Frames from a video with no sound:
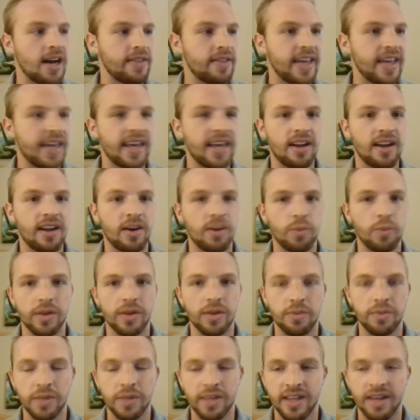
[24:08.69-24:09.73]
they get on
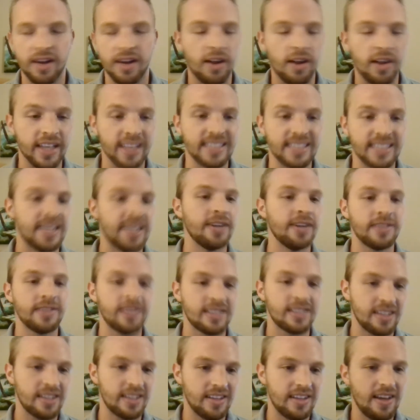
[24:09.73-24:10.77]
what they call a
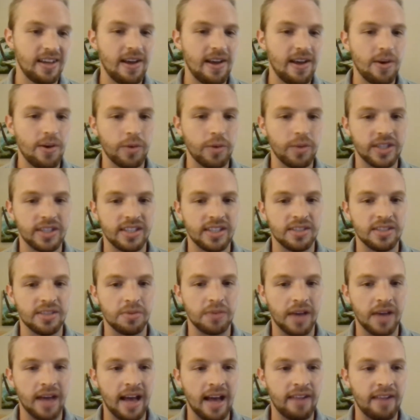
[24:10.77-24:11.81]
tilt, which
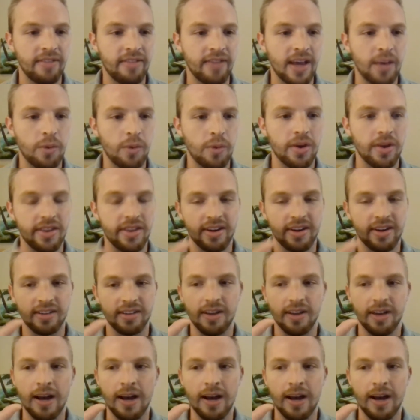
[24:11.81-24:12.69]
is kind of like where they're